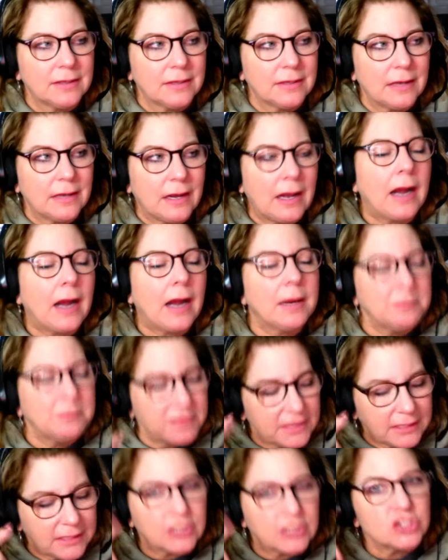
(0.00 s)
I'm
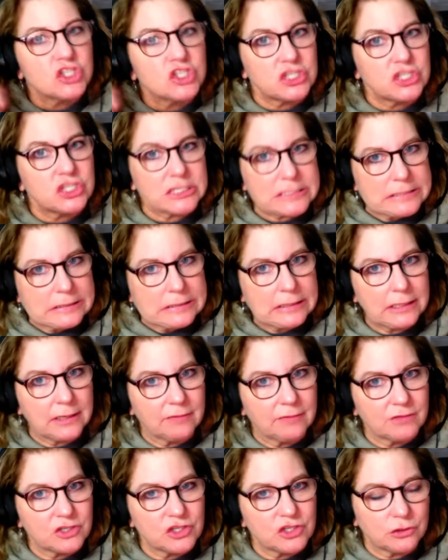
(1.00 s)
thinking she's just thinking
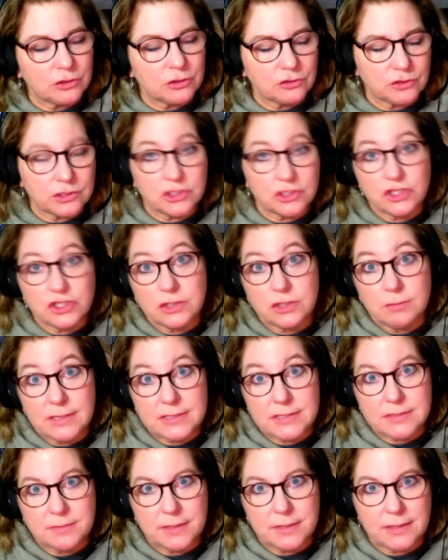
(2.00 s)
of the children. She
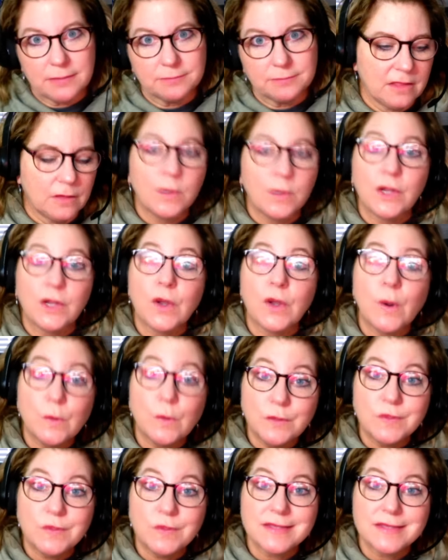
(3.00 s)
must be. When Cody
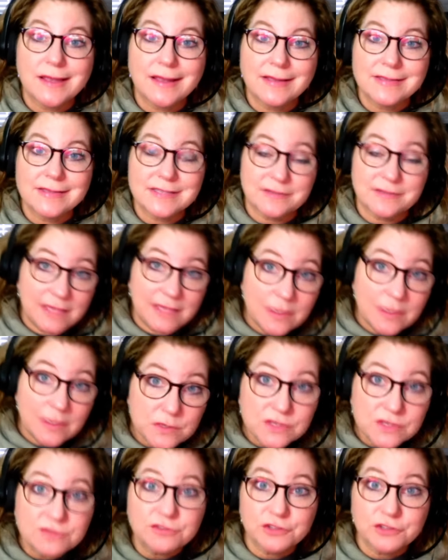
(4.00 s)
was asked if he
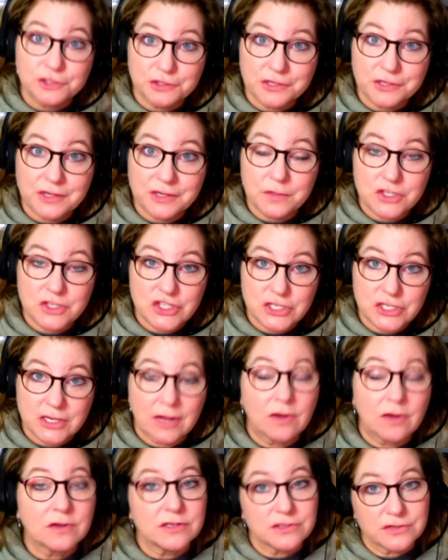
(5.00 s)
was flirty with
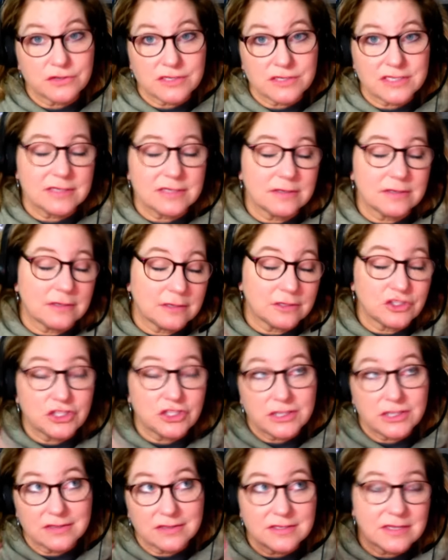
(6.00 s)
Janelle, because
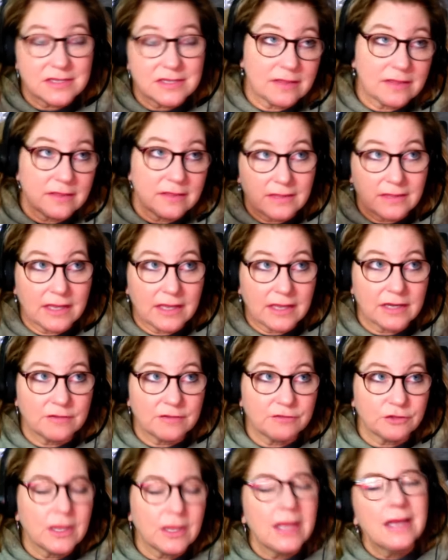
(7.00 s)
Janelle said that they kind of
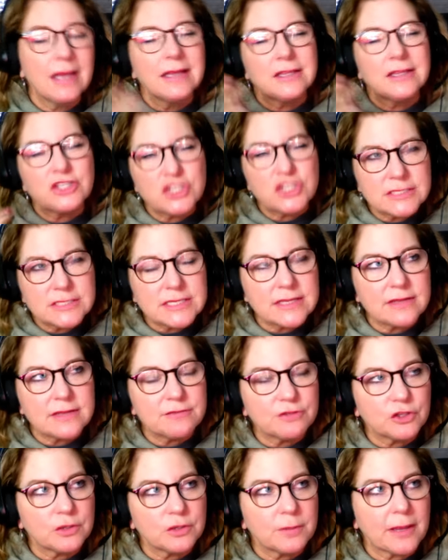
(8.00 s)
flirted. She didn't say they
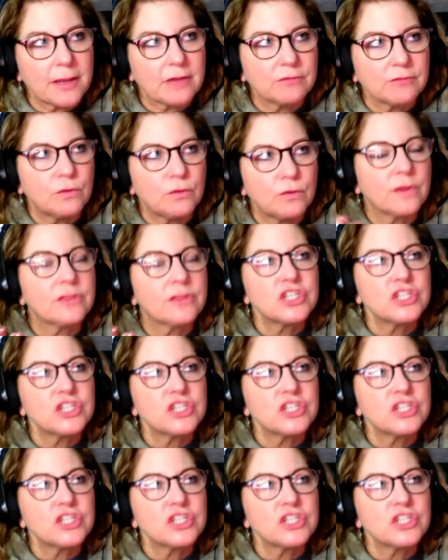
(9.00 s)
flirted back and forth.